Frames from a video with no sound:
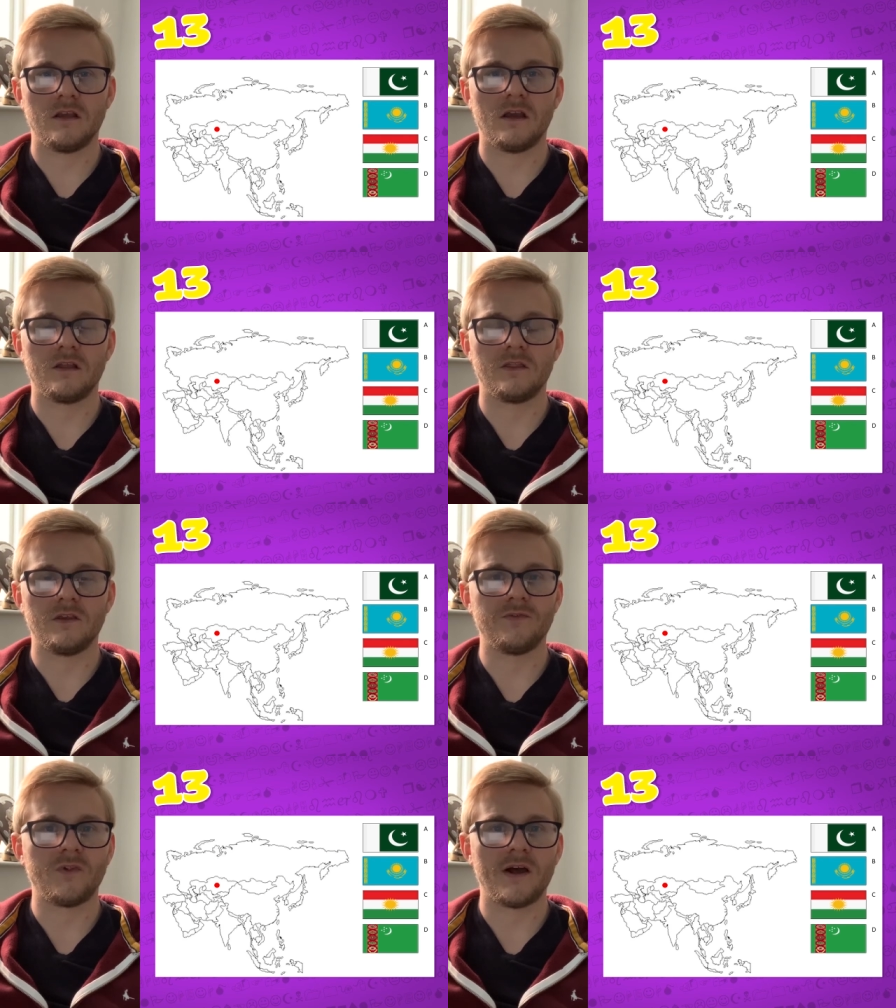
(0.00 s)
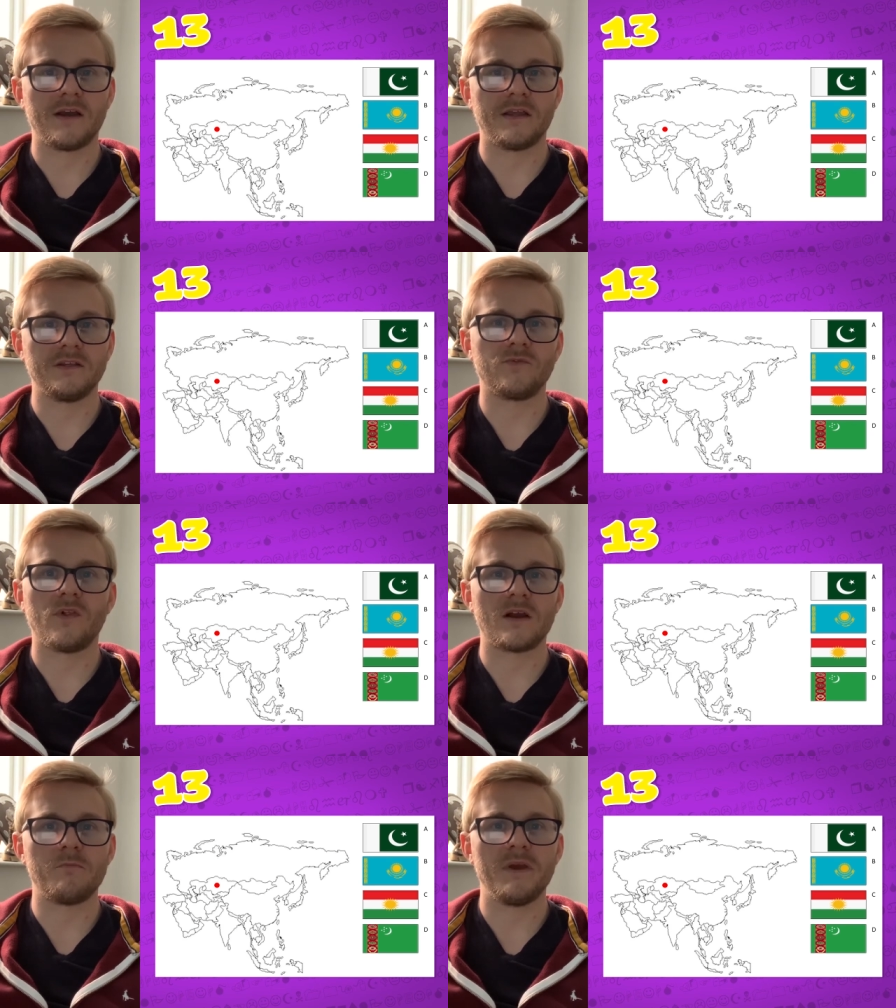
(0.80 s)
and the flag is
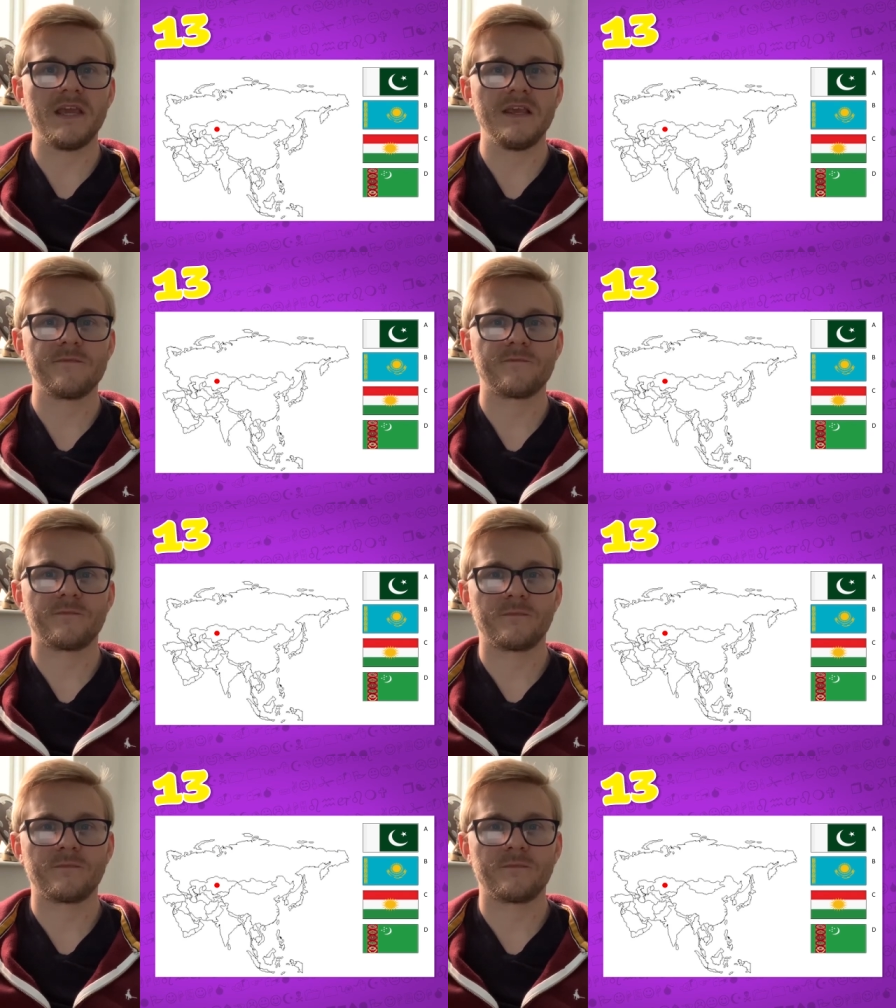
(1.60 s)
flag B.